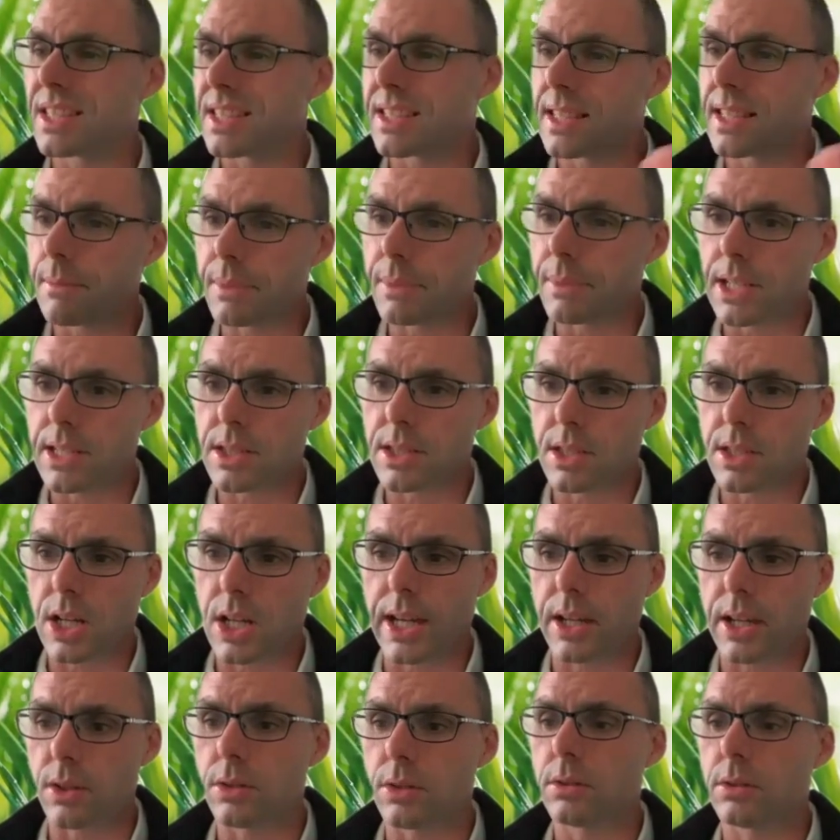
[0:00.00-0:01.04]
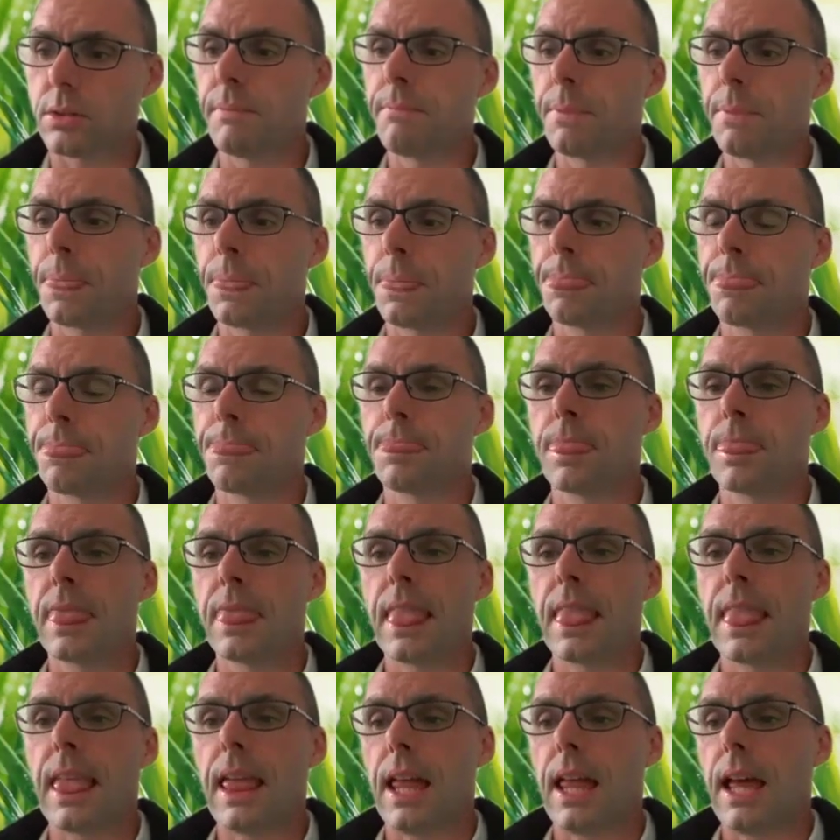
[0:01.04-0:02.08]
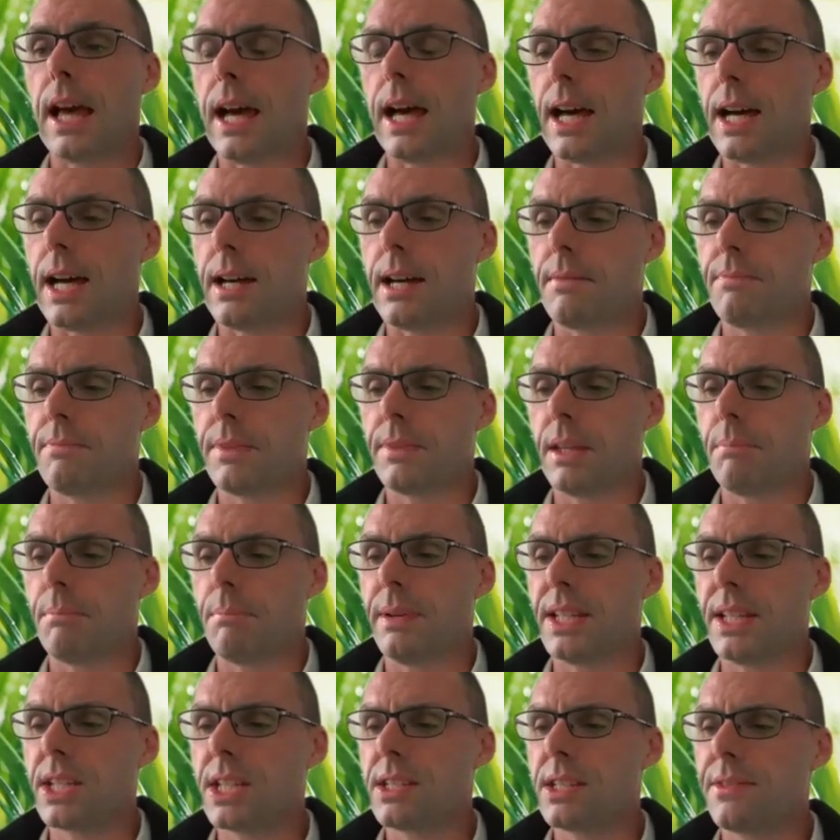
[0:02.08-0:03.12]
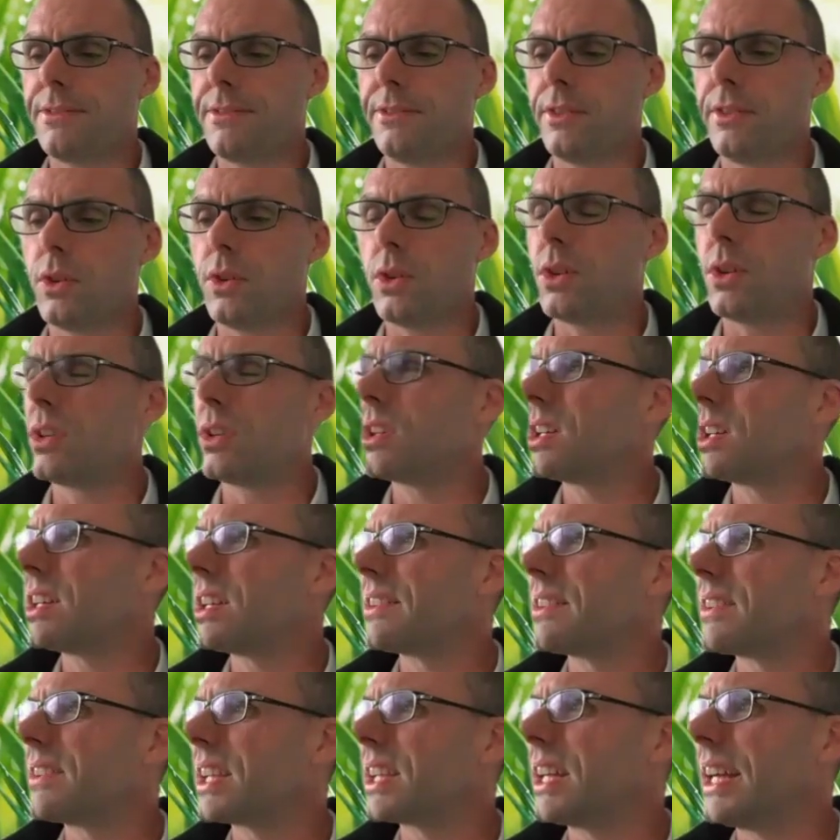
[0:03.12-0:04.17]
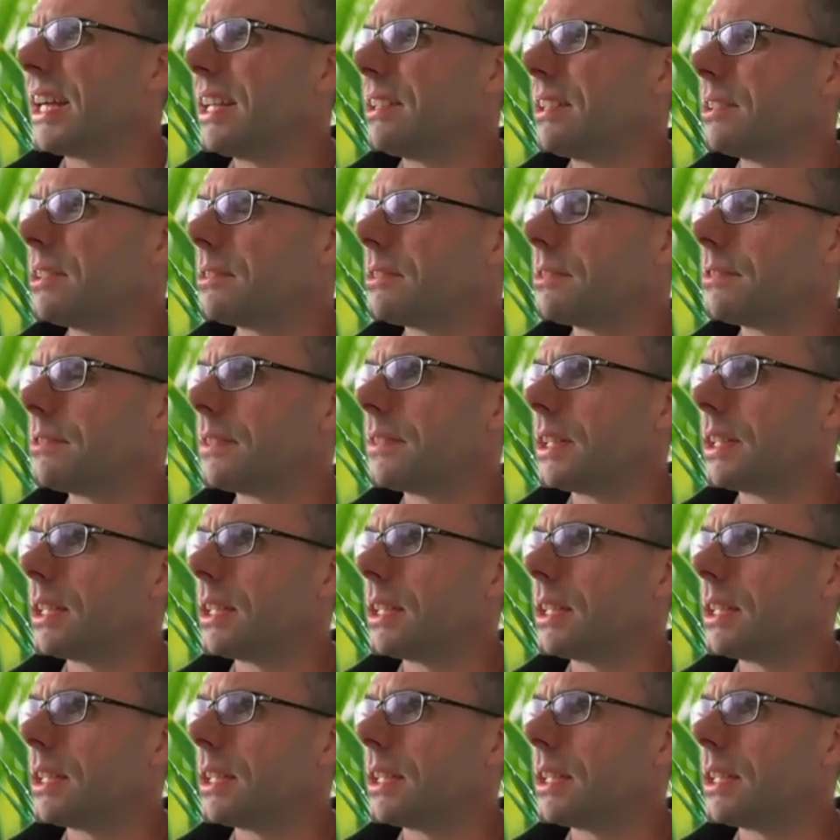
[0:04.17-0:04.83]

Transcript: Similar style, but just for the kind of